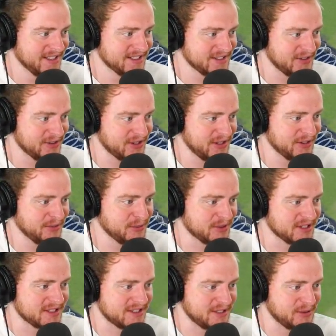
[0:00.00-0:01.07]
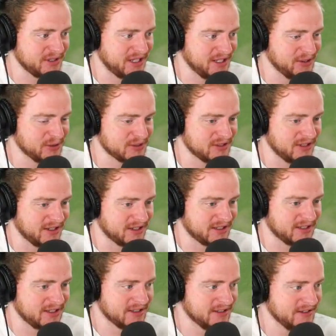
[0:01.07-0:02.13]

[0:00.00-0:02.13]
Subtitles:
So I kind of want to see what that looks like.